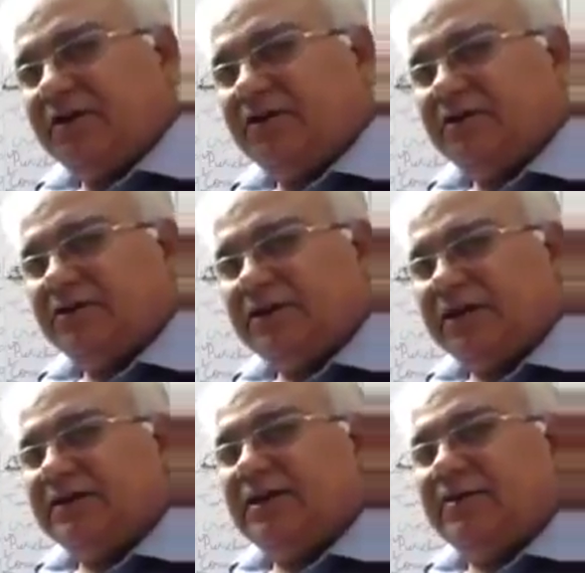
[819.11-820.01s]
figure,
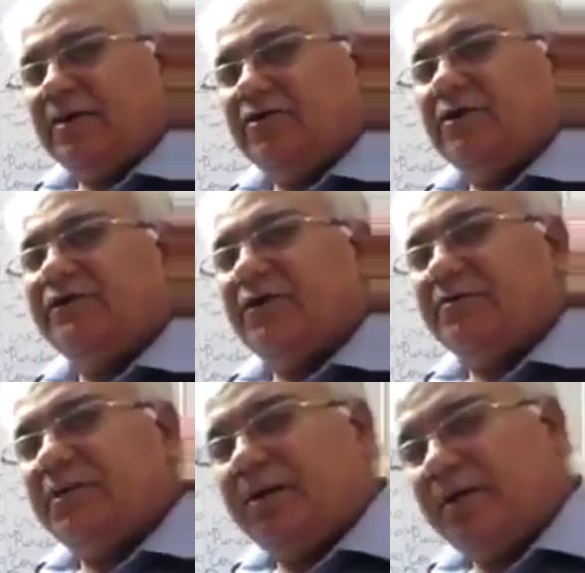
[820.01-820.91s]
that is the
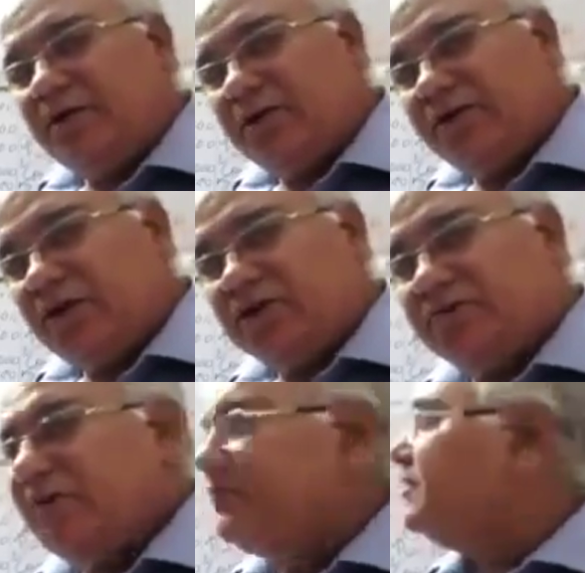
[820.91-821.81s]
amount of, from the
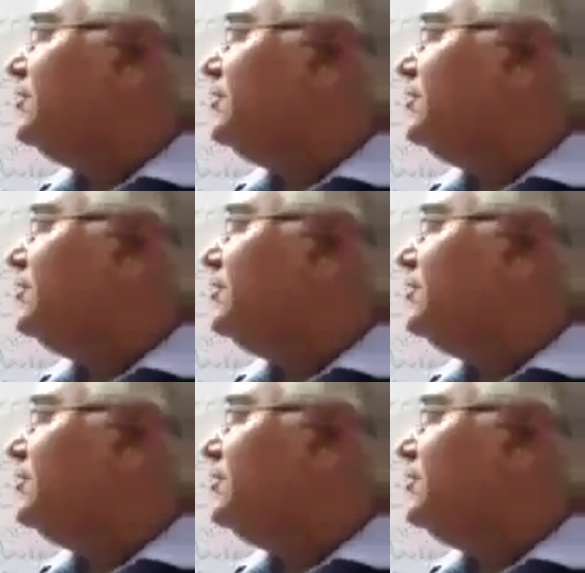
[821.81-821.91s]
amount of